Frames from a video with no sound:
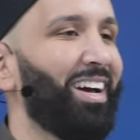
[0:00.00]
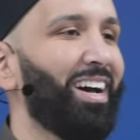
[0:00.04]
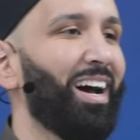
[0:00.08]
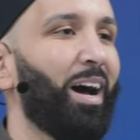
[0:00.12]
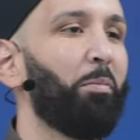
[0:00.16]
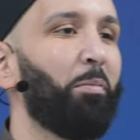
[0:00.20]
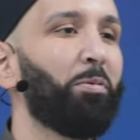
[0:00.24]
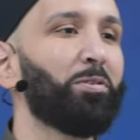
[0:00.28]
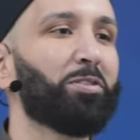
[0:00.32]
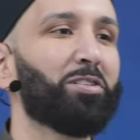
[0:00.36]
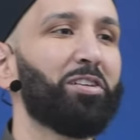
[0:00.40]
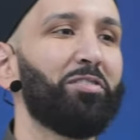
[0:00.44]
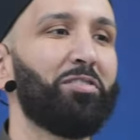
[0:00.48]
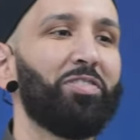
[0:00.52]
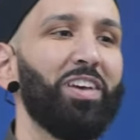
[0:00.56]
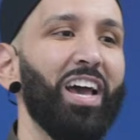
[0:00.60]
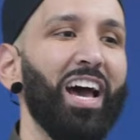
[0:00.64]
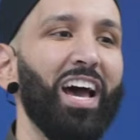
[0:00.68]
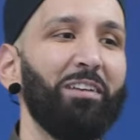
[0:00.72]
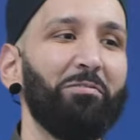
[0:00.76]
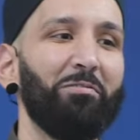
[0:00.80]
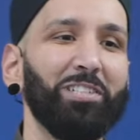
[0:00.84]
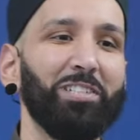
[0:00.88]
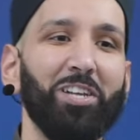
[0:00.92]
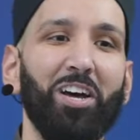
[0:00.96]
Abu
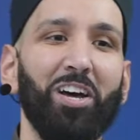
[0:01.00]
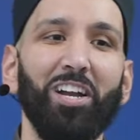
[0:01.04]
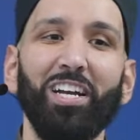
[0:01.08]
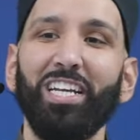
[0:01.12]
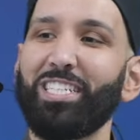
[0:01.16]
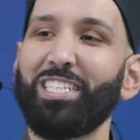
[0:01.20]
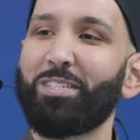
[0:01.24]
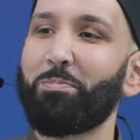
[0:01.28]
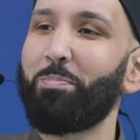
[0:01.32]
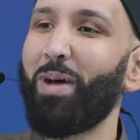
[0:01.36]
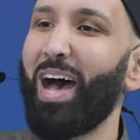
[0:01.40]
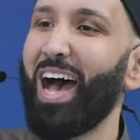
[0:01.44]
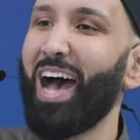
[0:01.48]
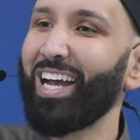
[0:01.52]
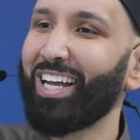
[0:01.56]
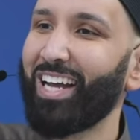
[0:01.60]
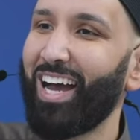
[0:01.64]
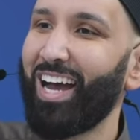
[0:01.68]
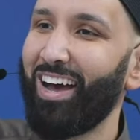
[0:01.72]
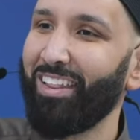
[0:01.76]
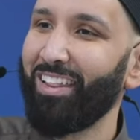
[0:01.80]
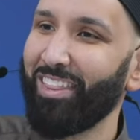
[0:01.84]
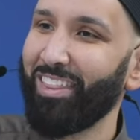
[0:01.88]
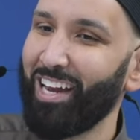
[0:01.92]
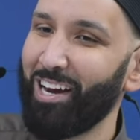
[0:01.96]
Sufyan was on his back,
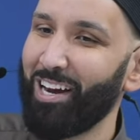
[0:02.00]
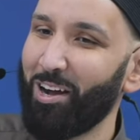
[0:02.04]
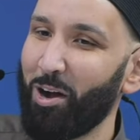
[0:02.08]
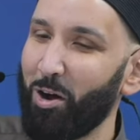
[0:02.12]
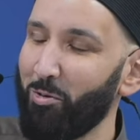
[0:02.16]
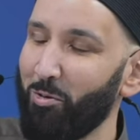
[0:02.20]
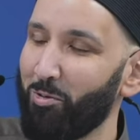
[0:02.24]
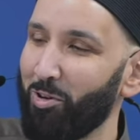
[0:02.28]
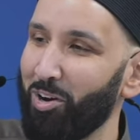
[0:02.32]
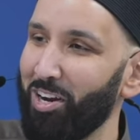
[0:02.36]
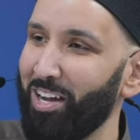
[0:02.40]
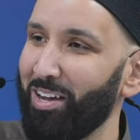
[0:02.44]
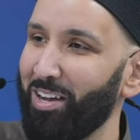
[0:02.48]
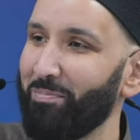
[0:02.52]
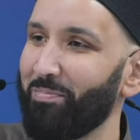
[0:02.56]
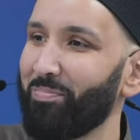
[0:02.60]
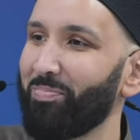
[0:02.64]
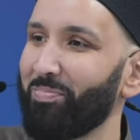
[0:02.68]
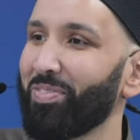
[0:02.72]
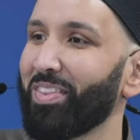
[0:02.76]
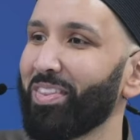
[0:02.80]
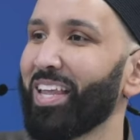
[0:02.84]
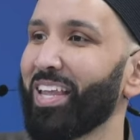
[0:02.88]
Hanzala over him,